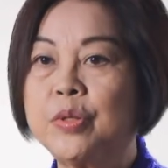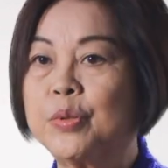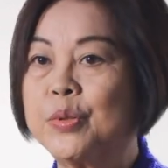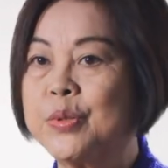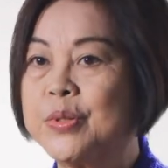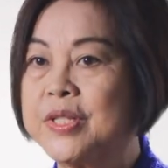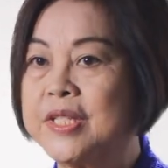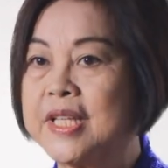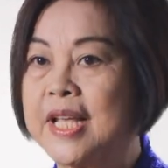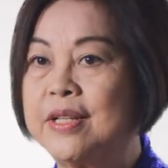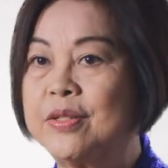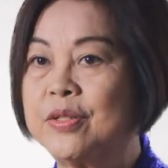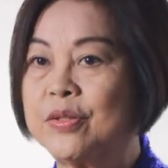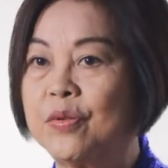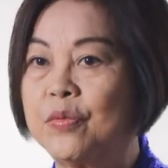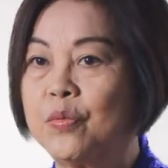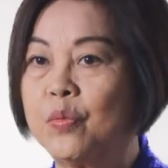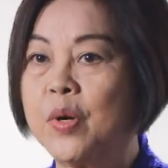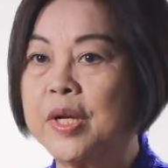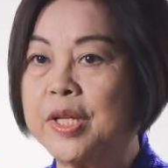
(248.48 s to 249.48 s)
you a good sense
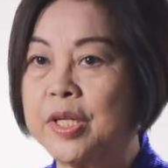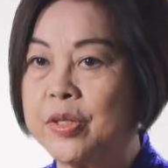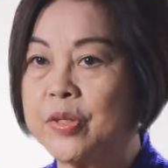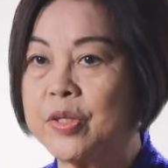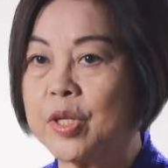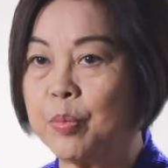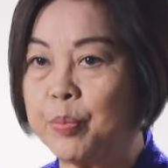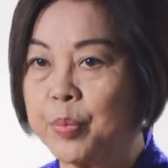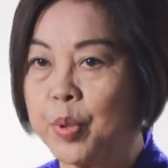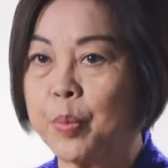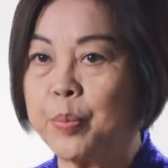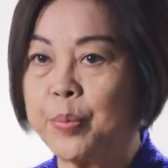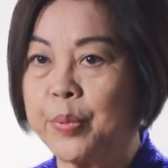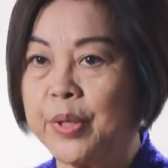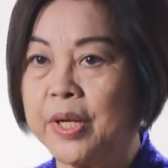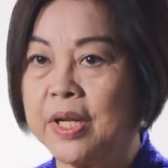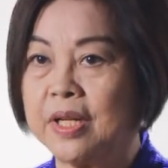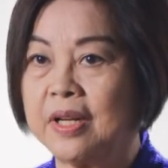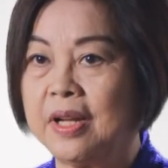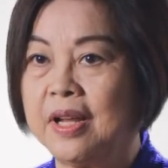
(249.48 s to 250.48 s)
of what is
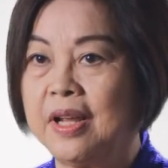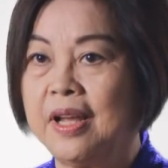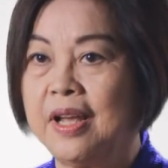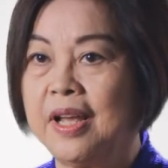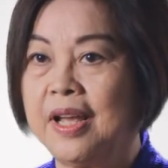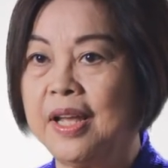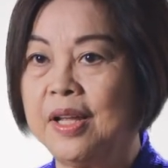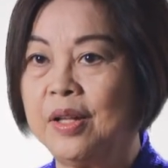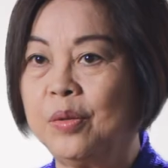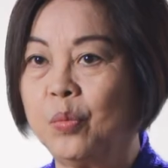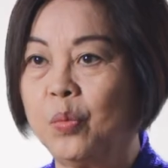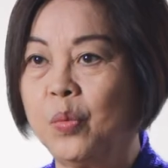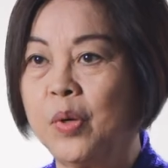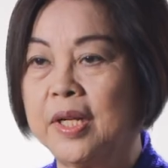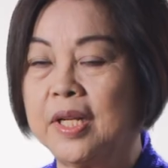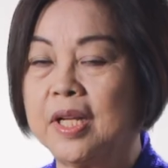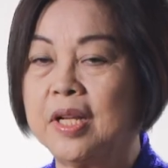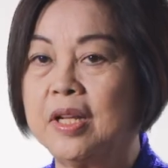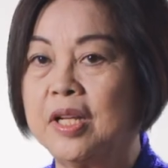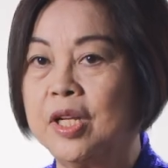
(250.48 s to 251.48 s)
appropriate and
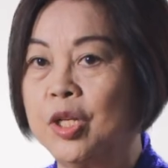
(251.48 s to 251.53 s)
what,